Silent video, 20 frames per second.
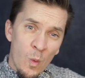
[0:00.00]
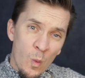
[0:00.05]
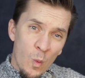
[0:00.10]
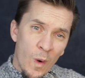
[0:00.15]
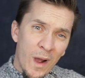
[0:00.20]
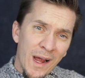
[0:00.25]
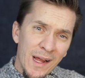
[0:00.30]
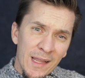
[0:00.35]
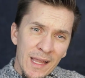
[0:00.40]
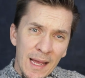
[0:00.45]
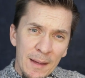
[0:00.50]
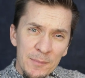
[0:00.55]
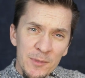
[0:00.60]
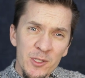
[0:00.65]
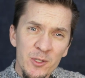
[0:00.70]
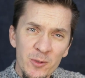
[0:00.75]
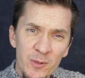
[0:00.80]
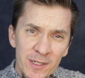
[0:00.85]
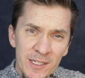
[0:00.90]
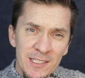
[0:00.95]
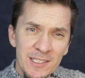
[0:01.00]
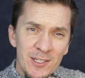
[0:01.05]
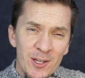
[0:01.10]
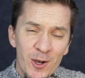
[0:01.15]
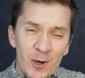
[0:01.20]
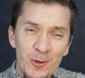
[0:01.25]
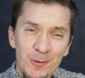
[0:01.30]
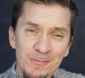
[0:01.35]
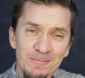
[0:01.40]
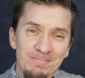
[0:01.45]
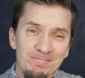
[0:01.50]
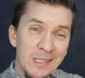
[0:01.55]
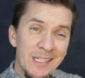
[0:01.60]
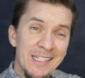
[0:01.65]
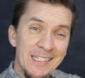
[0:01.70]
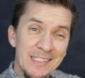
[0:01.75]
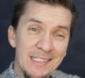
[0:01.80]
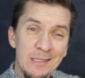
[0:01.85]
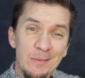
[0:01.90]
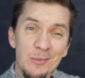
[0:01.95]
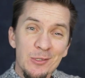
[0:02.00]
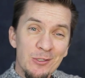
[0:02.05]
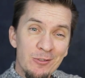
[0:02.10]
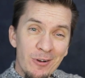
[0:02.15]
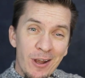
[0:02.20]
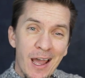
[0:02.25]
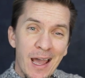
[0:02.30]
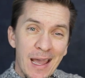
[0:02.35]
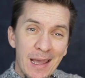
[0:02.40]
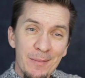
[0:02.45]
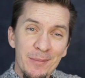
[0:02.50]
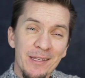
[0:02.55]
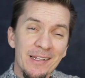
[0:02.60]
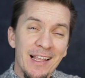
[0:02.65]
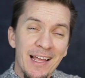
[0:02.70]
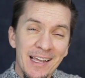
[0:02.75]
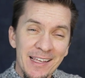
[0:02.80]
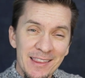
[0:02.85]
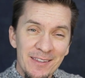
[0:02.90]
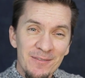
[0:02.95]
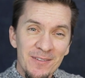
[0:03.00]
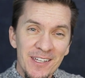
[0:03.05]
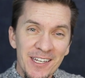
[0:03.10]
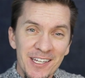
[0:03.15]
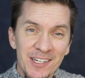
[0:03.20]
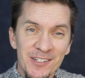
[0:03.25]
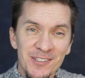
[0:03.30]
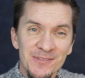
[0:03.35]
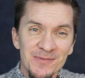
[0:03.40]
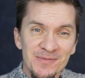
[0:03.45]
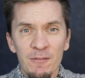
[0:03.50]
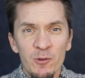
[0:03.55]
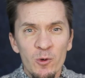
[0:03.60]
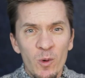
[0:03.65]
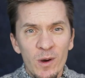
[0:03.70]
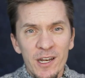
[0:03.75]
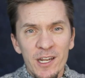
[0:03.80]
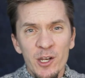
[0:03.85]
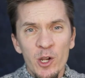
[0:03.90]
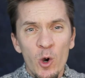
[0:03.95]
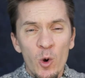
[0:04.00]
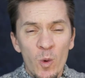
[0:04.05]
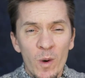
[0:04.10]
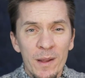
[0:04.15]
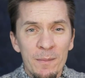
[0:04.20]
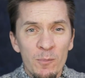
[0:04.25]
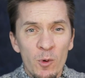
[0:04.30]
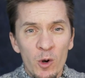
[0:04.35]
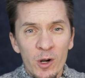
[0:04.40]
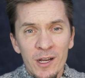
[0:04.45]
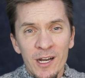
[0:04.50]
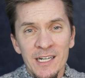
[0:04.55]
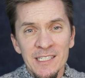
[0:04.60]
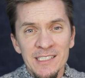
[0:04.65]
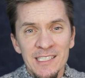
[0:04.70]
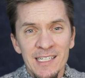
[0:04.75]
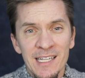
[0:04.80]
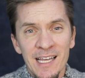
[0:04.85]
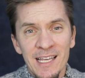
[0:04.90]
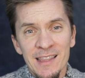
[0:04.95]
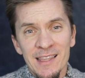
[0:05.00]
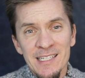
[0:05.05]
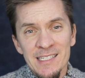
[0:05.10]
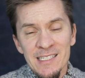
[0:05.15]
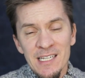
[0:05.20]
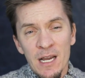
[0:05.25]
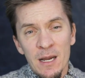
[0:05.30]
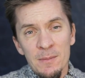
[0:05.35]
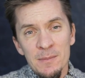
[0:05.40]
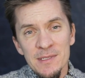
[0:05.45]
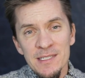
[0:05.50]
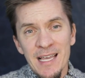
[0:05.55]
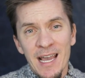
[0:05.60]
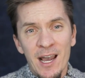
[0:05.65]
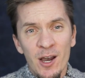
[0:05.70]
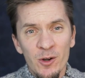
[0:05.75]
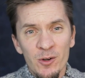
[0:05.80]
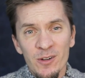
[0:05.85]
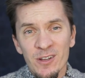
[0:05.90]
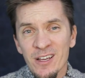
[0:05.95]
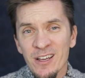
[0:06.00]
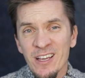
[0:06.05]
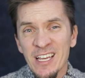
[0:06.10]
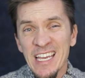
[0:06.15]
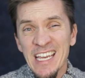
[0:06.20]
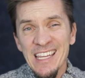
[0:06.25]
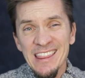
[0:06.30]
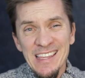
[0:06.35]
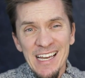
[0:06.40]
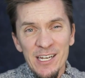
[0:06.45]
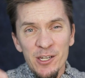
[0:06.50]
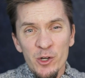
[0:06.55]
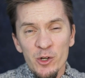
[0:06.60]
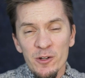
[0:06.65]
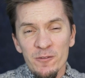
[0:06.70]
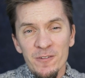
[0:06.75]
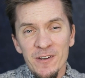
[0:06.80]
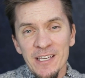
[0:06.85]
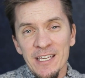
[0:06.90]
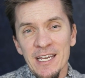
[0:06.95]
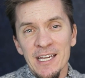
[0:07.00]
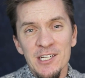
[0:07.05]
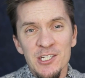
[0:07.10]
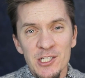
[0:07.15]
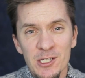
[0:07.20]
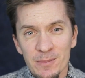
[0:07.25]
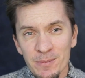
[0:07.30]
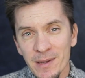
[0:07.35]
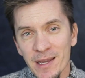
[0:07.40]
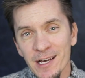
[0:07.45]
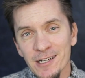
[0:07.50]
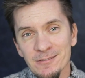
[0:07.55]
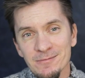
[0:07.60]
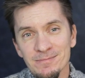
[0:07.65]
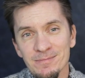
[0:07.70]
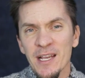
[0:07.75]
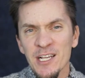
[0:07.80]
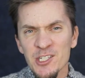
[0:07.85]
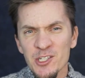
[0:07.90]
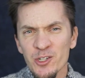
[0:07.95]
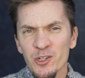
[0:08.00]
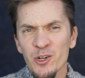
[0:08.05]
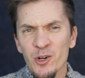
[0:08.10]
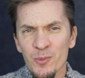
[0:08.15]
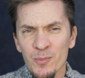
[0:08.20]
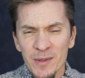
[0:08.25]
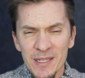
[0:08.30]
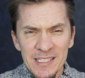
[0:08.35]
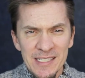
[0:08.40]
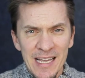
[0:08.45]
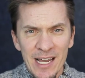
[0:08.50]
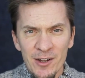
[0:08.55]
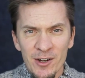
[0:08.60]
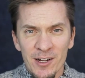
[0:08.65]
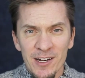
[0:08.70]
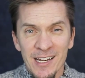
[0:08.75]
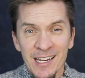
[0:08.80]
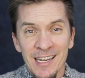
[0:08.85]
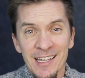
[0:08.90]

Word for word: While I'm doing so, please subscribe and like the video. If you want to know when more content like this comes out, hit that notification bell. Make sure you don't miss out on